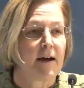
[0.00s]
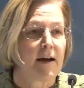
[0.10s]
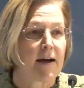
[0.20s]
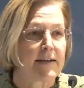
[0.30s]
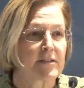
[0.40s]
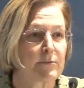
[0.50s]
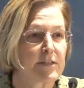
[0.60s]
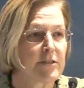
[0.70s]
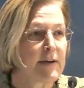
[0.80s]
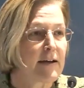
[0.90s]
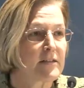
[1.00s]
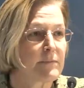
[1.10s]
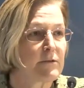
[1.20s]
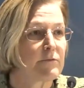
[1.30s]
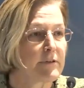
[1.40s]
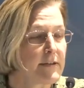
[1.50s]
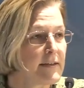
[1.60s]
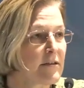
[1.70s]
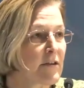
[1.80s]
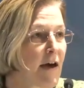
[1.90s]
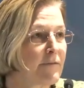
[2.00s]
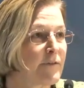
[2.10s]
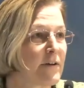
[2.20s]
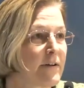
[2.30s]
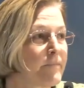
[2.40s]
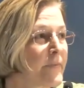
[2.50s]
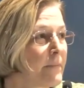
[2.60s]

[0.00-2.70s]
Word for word: Uh, and so we do have to be really thoughtful